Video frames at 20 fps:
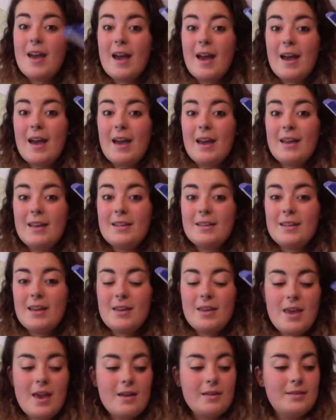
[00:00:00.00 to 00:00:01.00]
and
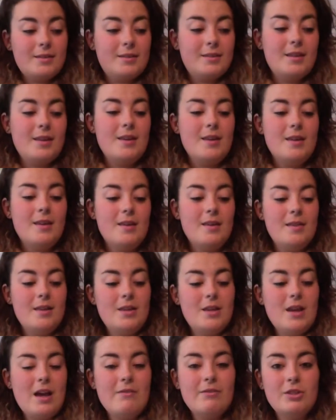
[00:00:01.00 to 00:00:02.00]
yes, then
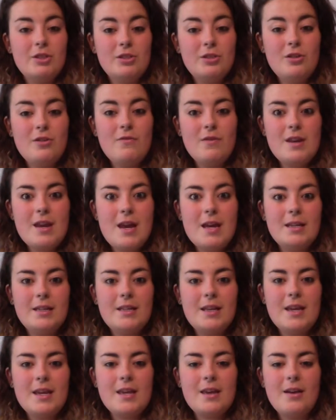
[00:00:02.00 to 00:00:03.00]
you have a souvenir to
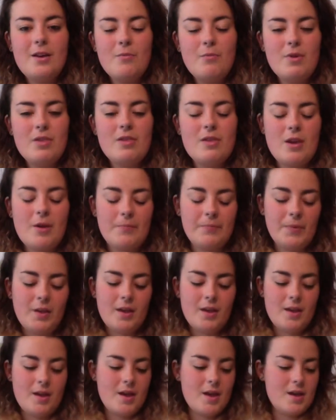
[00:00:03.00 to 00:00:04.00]
take home with you.
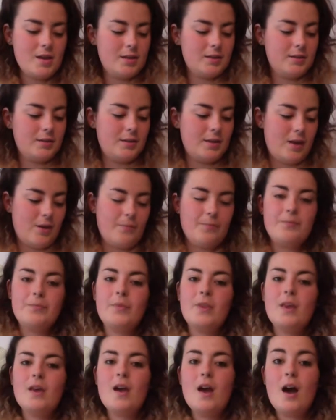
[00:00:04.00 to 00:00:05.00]
So
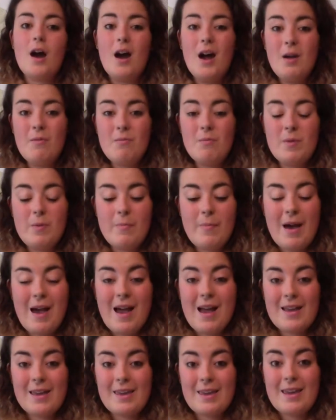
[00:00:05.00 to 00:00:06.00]
I will be
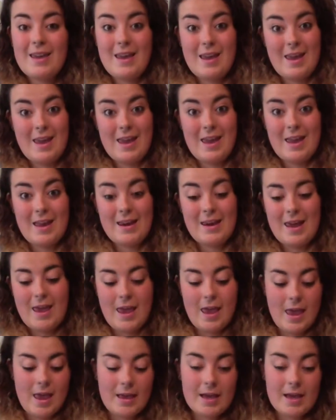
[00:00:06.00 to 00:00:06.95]
back in a